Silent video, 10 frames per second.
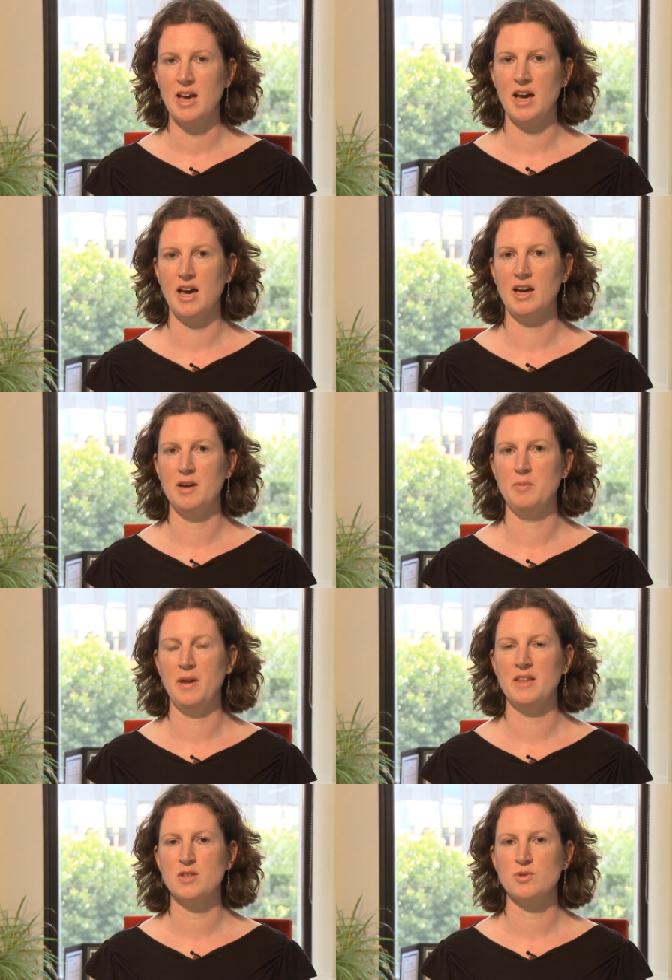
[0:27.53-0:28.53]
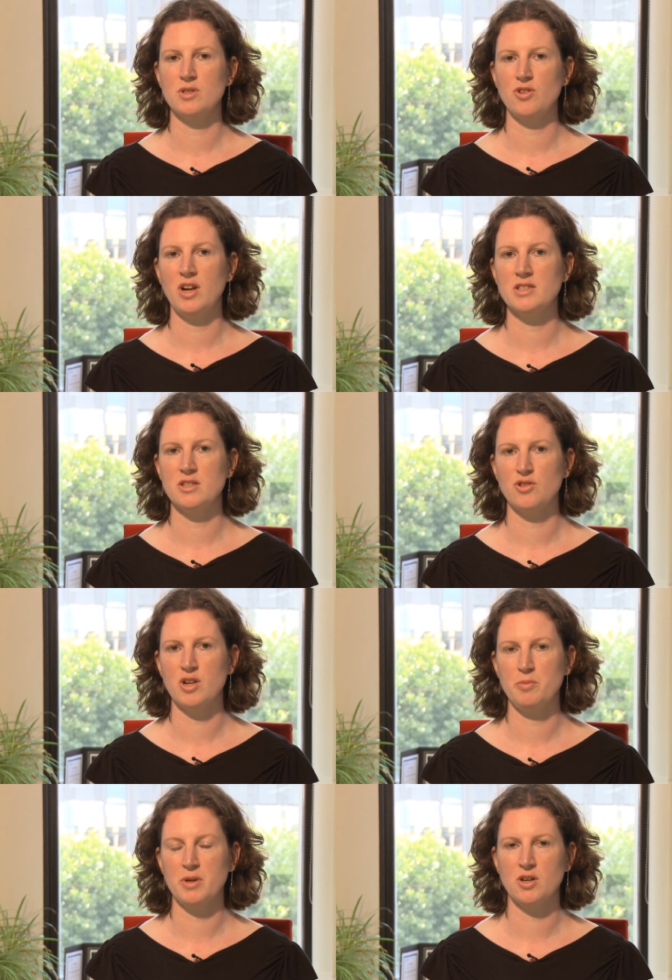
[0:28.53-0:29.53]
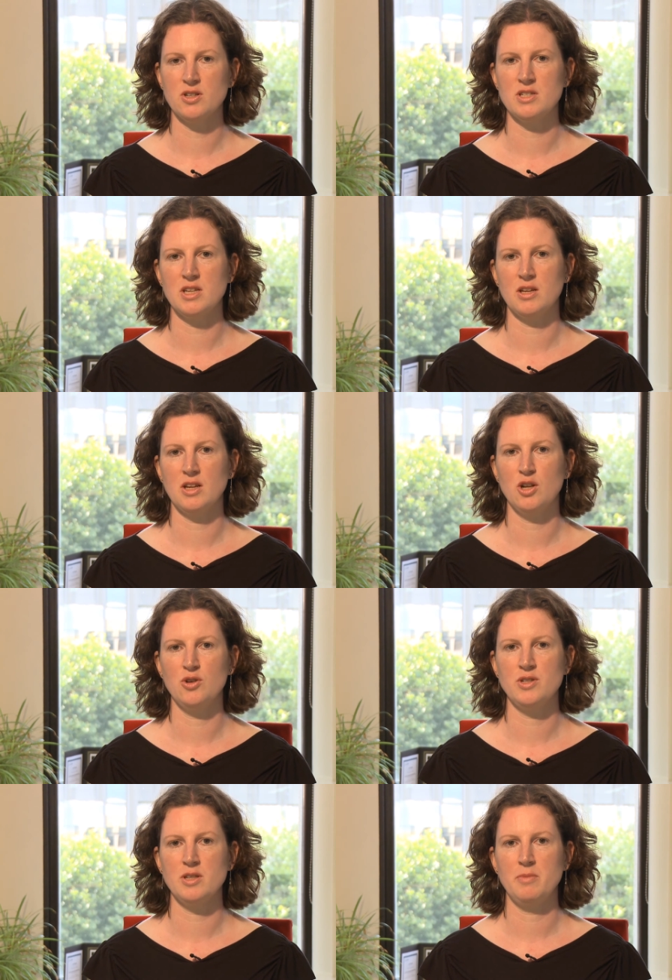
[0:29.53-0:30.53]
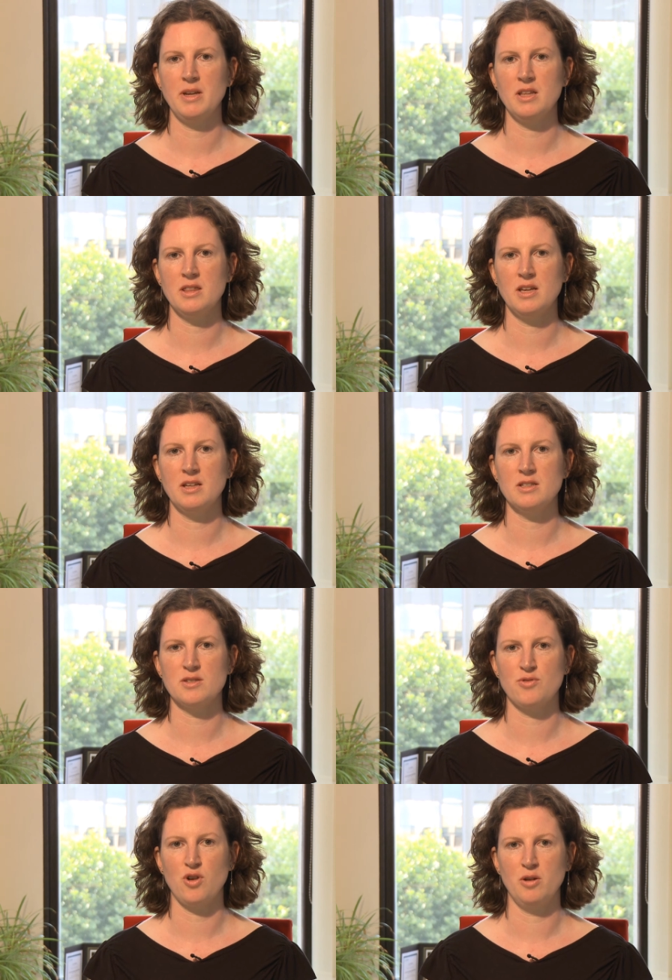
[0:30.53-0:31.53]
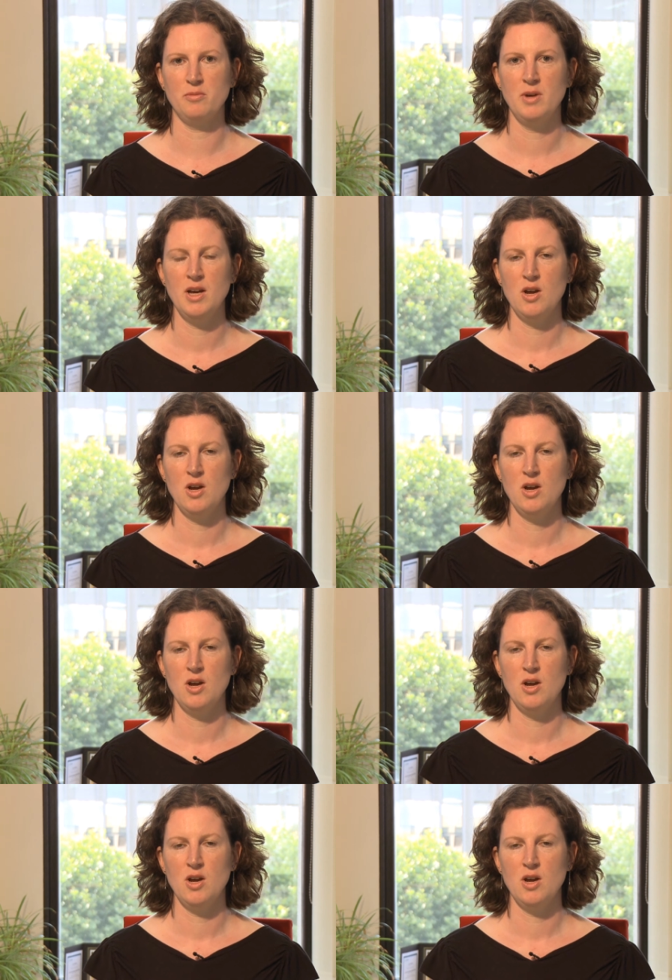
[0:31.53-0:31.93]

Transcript: um, and this was a great degree because it included many things from